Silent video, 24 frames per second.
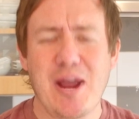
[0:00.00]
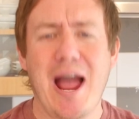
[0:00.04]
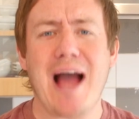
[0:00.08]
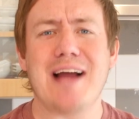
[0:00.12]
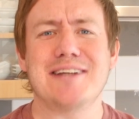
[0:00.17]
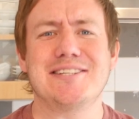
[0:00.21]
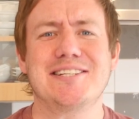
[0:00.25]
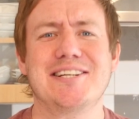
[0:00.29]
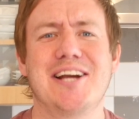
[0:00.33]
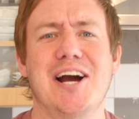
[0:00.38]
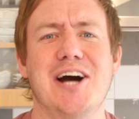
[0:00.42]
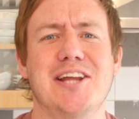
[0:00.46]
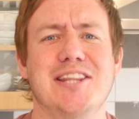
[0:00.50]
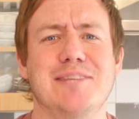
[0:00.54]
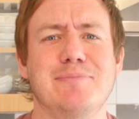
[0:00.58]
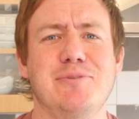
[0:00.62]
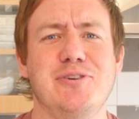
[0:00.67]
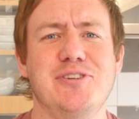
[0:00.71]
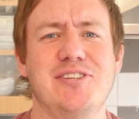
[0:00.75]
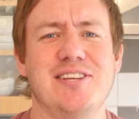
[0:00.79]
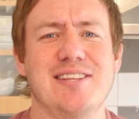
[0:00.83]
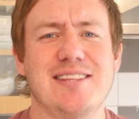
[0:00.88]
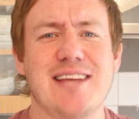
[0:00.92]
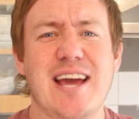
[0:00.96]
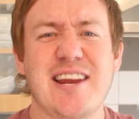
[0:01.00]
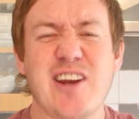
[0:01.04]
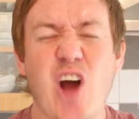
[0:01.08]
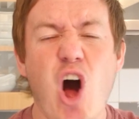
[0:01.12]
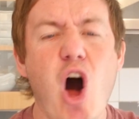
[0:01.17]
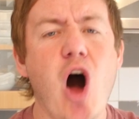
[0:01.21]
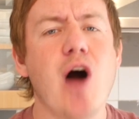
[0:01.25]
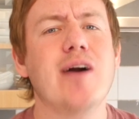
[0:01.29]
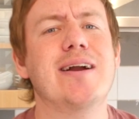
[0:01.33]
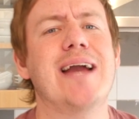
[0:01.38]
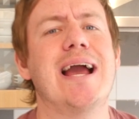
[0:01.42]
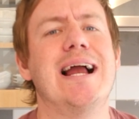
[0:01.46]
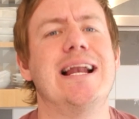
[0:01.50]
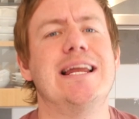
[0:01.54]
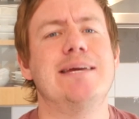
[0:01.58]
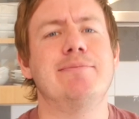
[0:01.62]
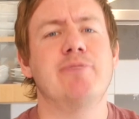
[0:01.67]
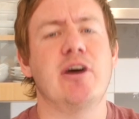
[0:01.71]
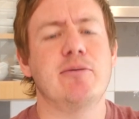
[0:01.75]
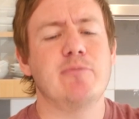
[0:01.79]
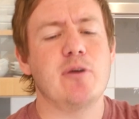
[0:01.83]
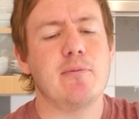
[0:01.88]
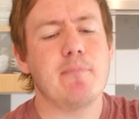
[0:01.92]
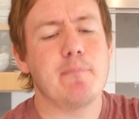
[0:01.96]
had to cut the music then. R. Kelly
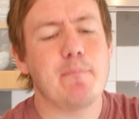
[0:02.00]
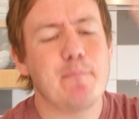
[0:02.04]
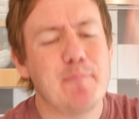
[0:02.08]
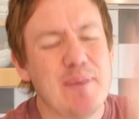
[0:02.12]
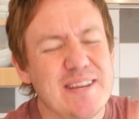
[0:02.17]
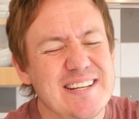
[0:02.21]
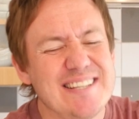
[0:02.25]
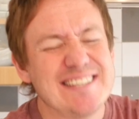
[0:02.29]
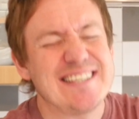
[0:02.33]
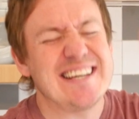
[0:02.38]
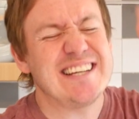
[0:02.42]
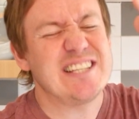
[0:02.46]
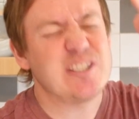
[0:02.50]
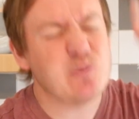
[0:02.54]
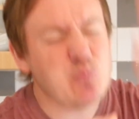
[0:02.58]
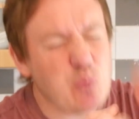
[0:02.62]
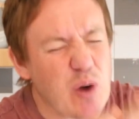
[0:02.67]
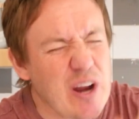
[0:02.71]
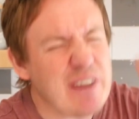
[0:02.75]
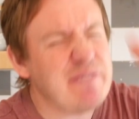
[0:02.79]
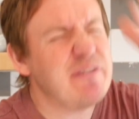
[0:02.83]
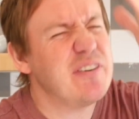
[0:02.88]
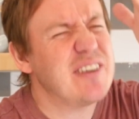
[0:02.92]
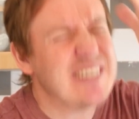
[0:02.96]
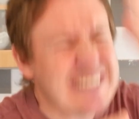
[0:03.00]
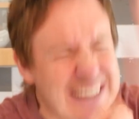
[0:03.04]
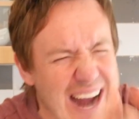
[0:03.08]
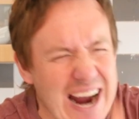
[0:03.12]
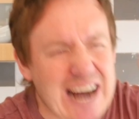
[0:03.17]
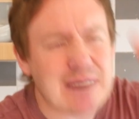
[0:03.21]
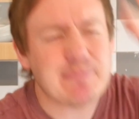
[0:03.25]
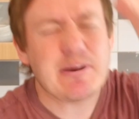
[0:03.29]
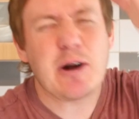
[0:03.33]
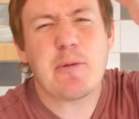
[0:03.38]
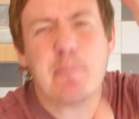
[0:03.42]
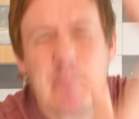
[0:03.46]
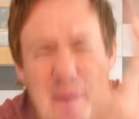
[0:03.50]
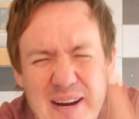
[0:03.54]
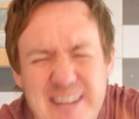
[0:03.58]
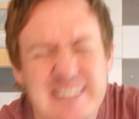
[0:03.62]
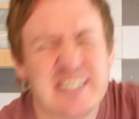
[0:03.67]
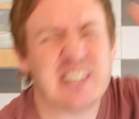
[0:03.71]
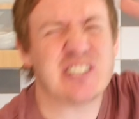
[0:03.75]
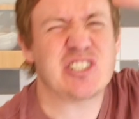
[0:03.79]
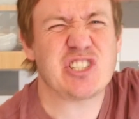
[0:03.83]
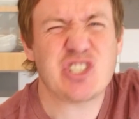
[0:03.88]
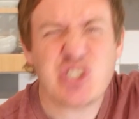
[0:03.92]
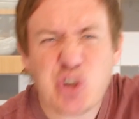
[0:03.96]
moment, biscuits, wafer, caramel,
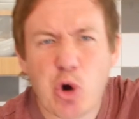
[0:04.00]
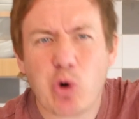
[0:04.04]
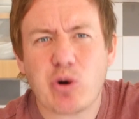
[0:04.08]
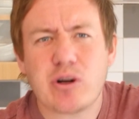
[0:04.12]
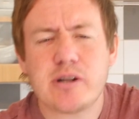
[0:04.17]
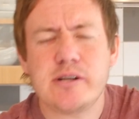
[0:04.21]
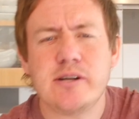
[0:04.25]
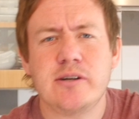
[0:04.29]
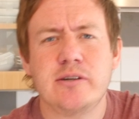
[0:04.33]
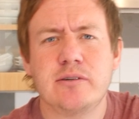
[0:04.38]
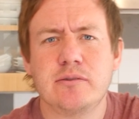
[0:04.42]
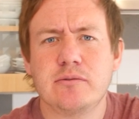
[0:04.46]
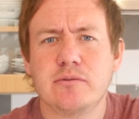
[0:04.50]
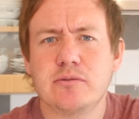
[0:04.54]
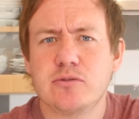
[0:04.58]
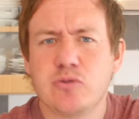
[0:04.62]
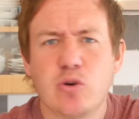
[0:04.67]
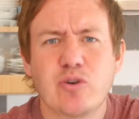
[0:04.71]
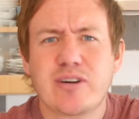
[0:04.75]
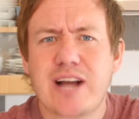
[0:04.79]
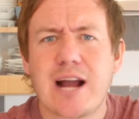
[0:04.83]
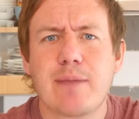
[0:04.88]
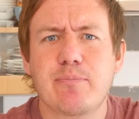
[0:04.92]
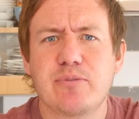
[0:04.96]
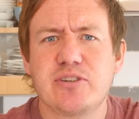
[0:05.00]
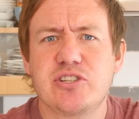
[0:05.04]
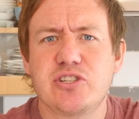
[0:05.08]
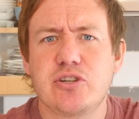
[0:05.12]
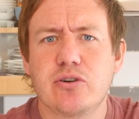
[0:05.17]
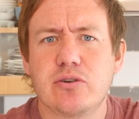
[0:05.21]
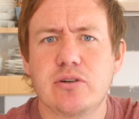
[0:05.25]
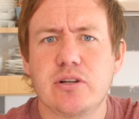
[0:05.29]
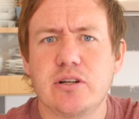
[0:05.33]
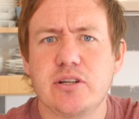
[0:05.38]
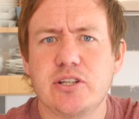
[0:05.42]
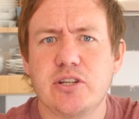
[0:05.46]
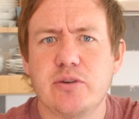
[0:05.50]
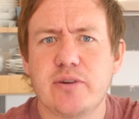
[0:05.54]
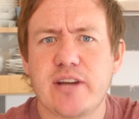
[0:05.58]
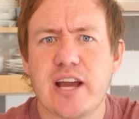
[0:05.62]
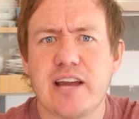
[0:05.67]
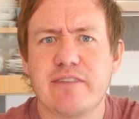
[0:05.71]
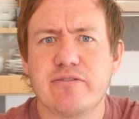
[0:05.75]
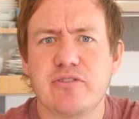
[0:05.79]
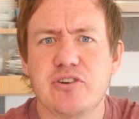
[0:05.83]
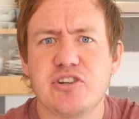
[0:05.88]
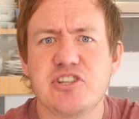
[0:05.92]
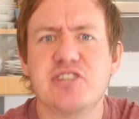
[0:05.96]
peanuts, chocolate, not Cadbury's chocolate
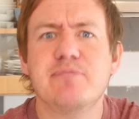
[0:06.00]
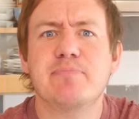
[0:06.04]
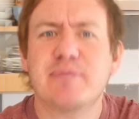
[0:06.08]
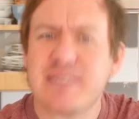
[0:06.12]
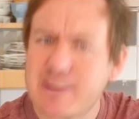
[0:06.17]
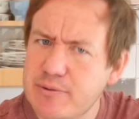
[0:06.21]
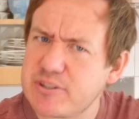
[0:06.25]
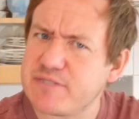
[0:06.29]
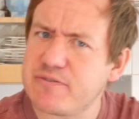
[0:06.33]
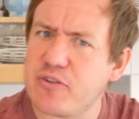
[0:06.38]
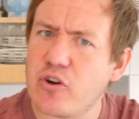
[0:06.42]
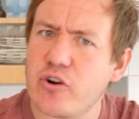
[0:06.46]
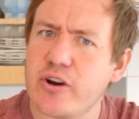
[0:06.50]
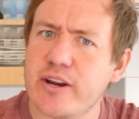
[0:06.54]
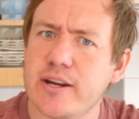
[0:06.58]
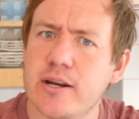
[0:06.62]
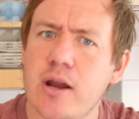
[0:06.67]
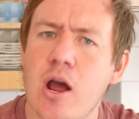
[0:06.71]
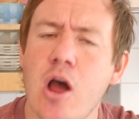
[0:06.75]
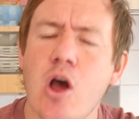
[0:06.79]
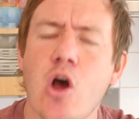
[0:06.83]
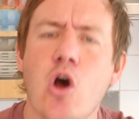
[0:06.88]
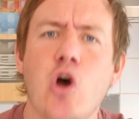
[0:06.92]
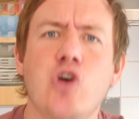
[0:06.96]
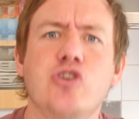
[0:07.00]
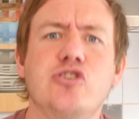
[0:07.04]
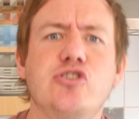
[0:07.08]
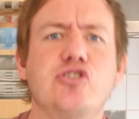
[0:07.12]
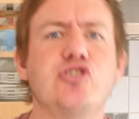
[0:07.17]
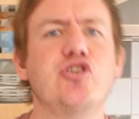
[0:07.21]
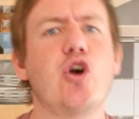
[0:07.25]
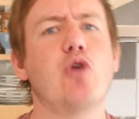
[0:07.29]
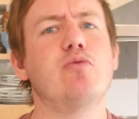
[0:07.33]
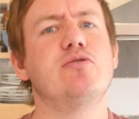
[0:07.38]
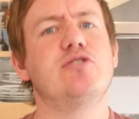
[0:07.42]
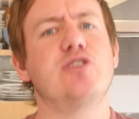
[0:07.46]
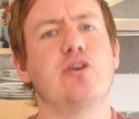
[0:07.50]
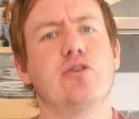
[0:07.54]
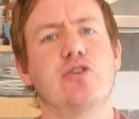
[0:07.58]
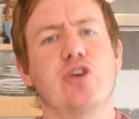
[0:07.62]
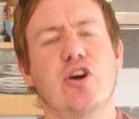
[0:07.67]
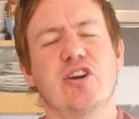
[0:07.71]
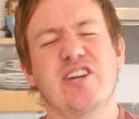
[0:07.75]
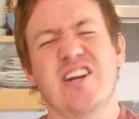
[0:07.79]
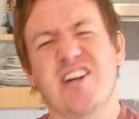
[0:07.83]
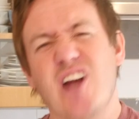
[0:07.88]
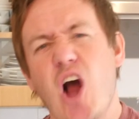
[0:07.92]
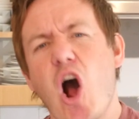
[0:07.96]
UK version, but that was fine. So, so
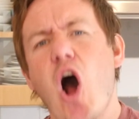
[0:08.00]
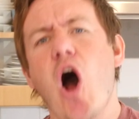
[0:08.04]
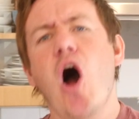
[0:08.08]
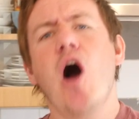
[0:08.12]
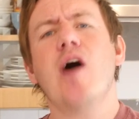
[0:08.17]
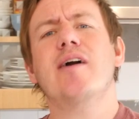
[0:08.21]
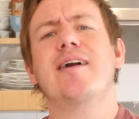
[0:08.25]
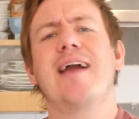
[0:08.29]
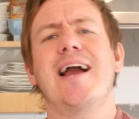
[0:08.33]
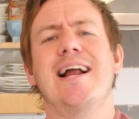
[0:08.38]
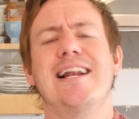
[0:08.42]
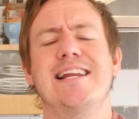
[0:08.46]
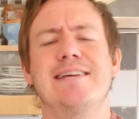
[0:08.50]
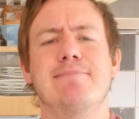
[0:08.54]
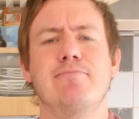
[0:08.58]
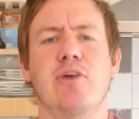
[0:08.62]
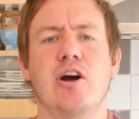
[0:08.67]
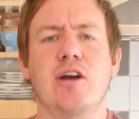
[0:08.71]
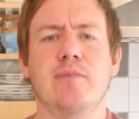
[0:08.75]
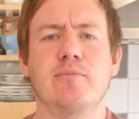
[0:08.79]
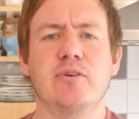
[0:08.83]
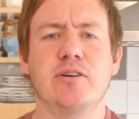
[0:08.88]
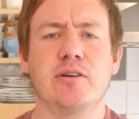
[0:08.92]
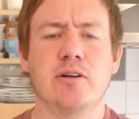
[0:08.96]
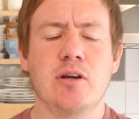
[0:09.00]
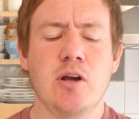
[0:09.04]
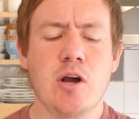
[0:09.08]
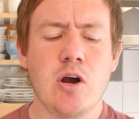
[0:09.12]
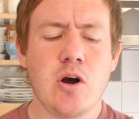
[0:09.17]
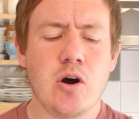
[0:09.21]
good. An R. Kelly moment